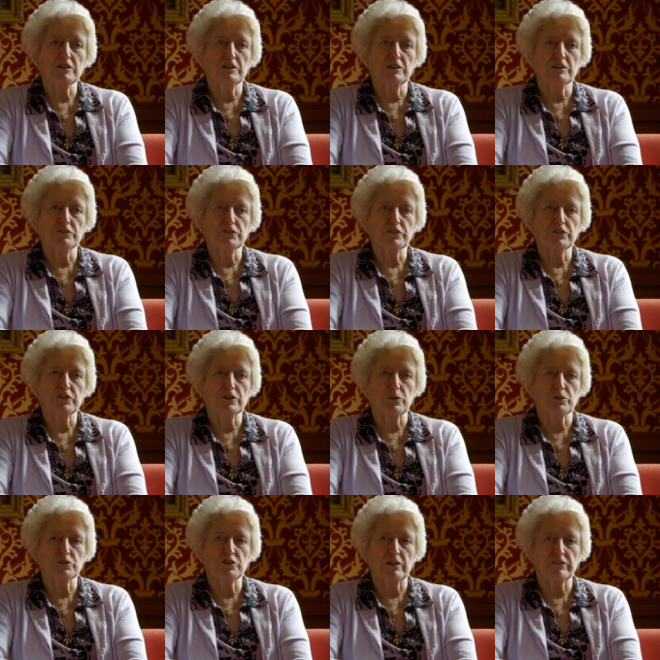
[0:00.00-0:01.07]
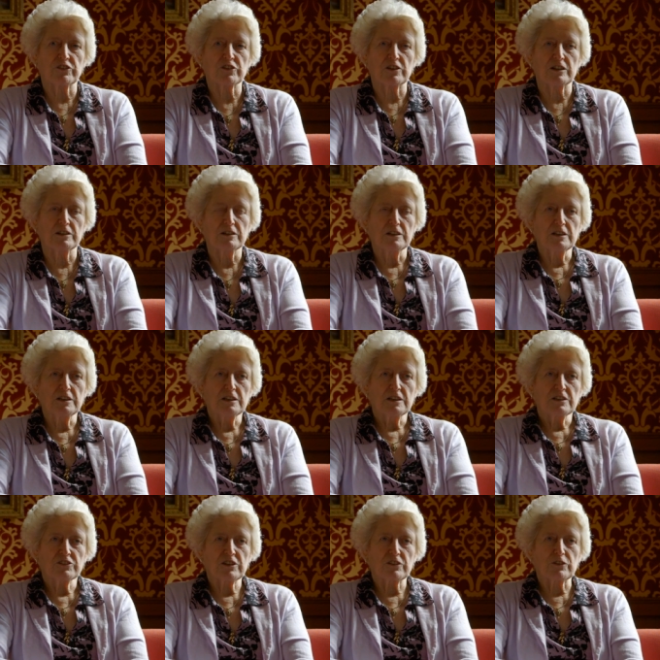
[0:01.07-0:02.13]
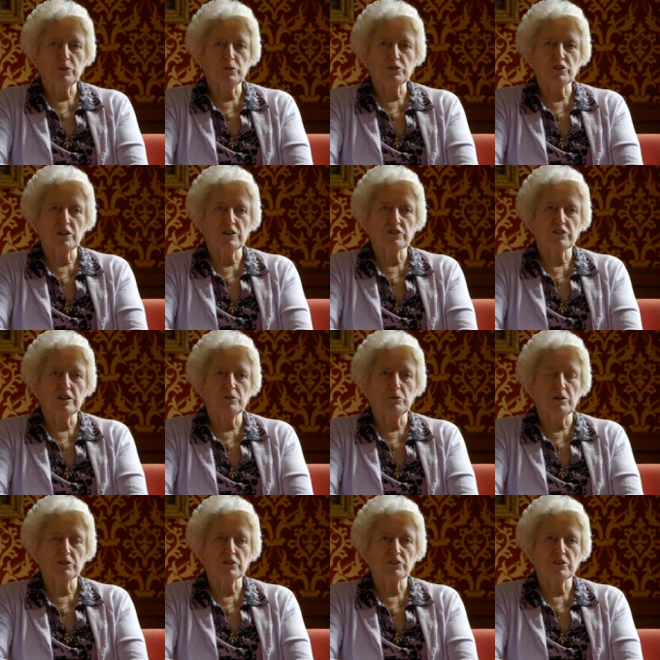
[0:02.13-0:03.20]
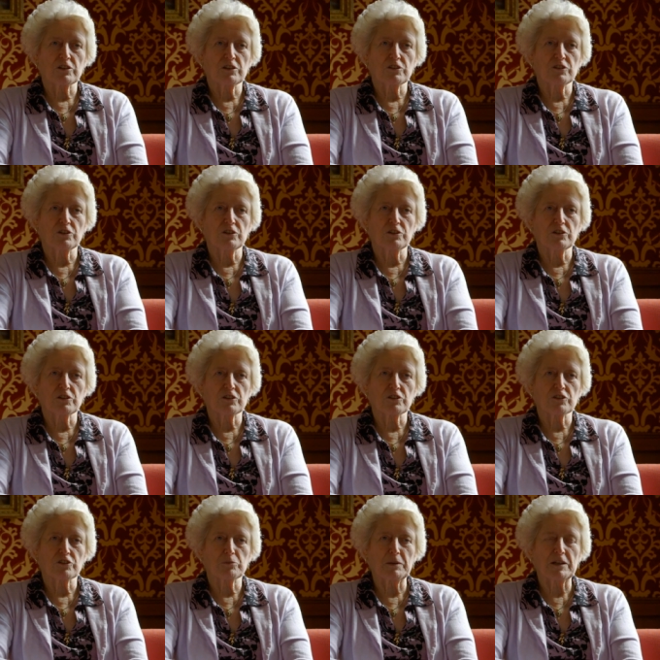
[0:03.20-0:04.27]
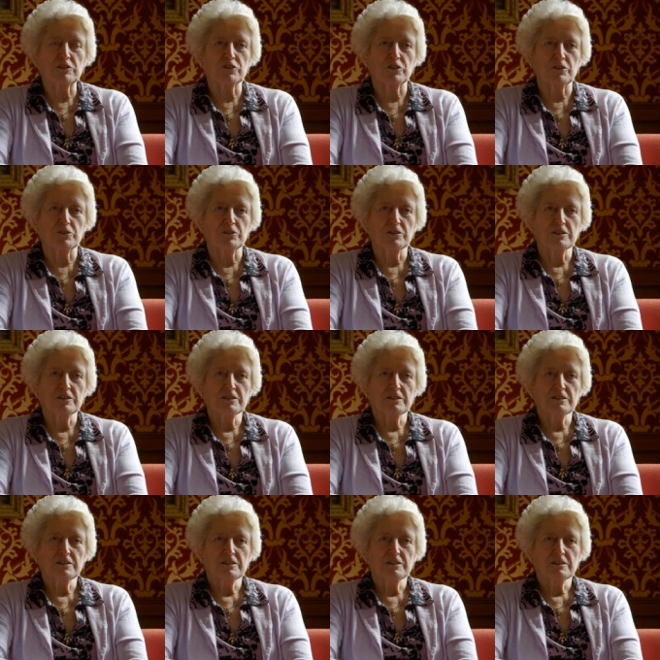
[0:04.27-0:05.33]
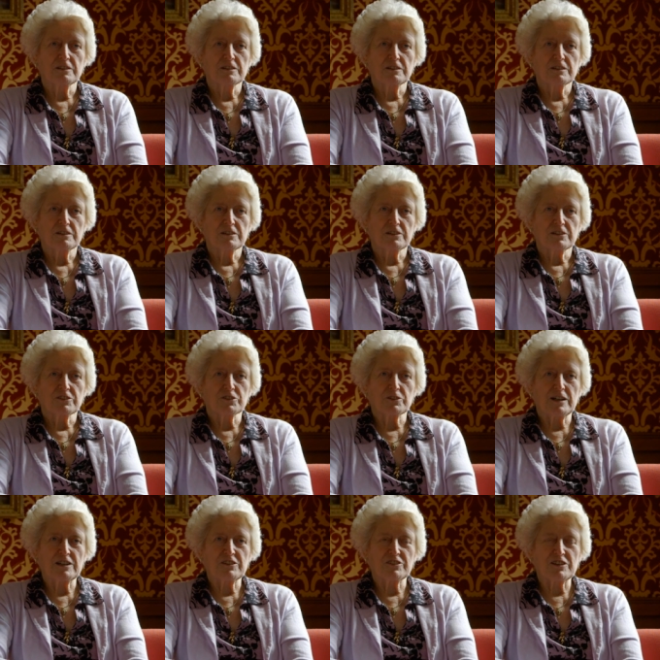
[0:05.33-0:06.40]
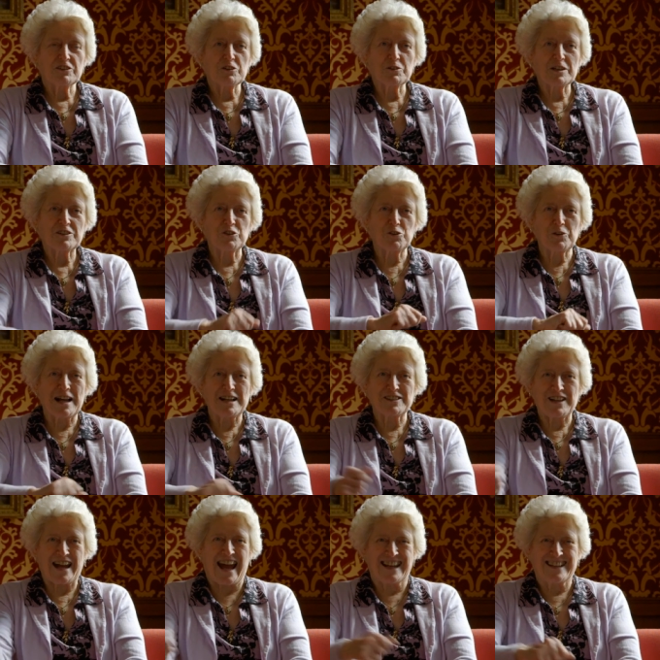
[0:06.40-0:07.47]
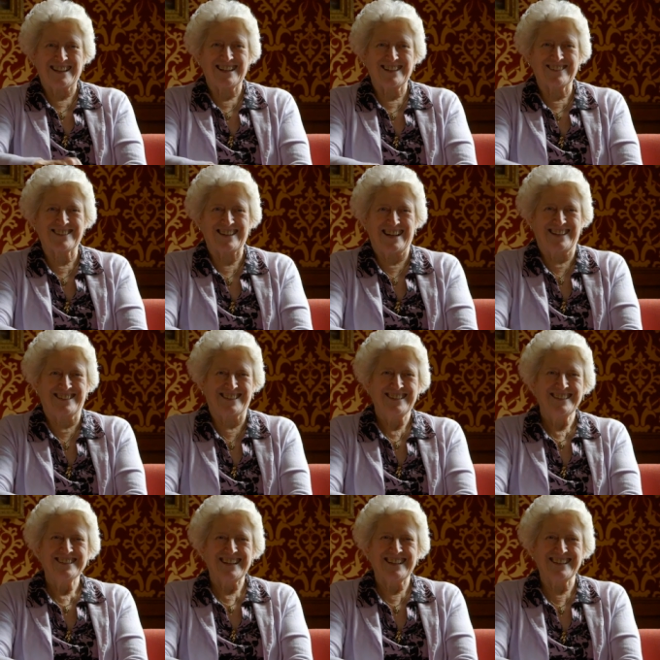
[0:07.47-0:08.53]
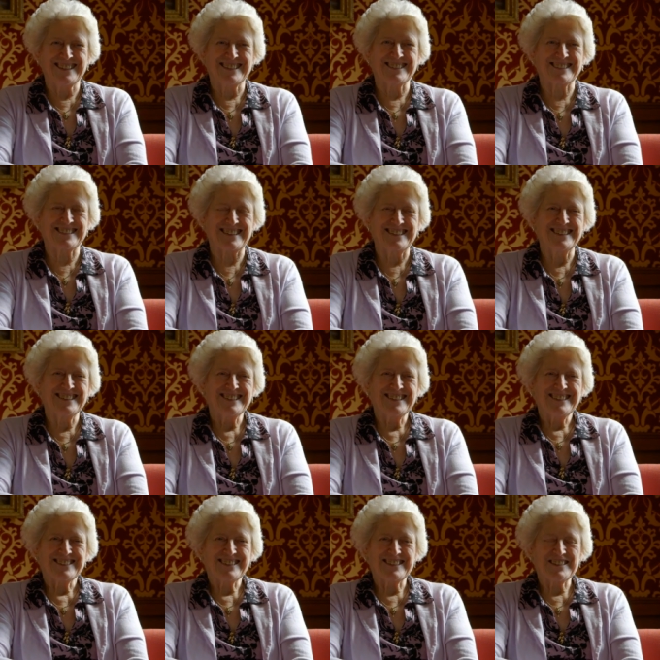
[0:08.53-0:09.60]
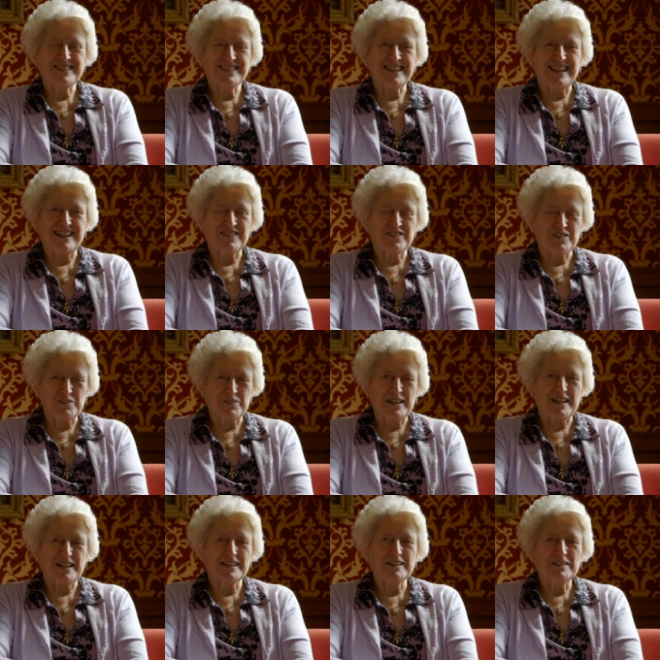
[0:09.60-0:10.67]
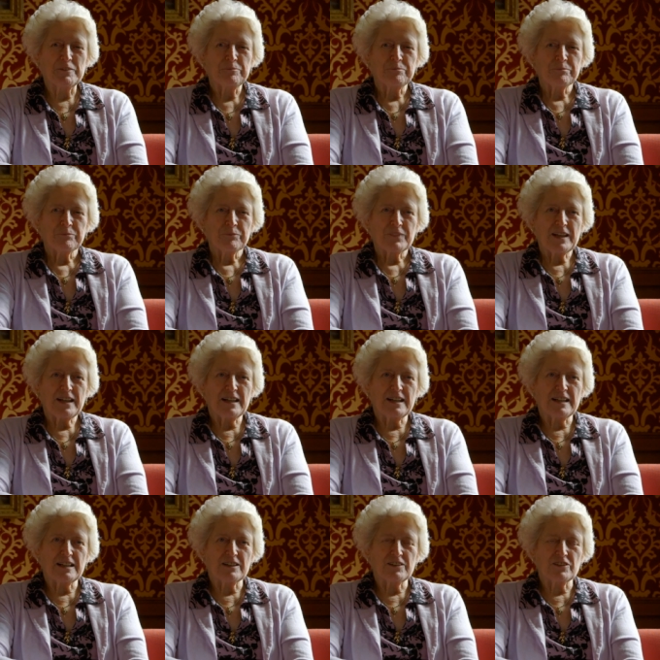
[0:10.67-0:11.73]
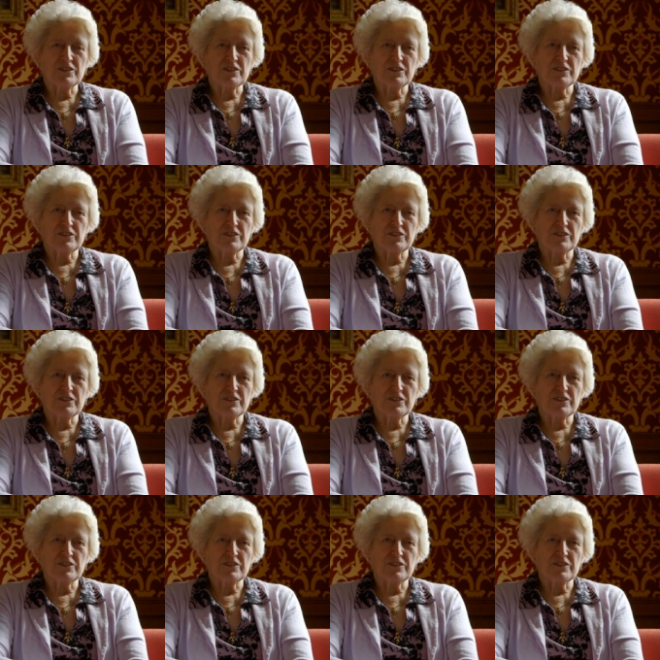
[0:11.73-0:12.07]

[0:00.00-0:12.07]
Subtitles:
of the Lord Chancellor. Said, the Lord Chancellor wants to speak to you. So I said, oh, yes, all right, Annie, I said. And said, yes, okay. And